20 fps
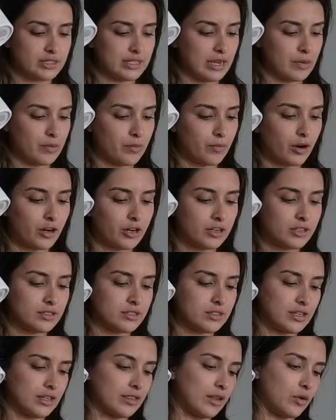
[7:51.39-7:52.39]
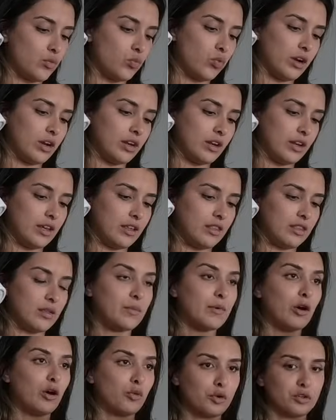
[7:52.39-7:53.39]
St. Bart's and then one in the
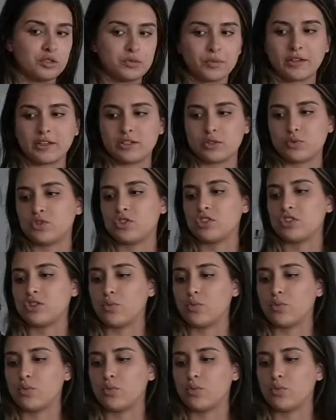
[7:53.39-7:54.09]
Melrose Place, which is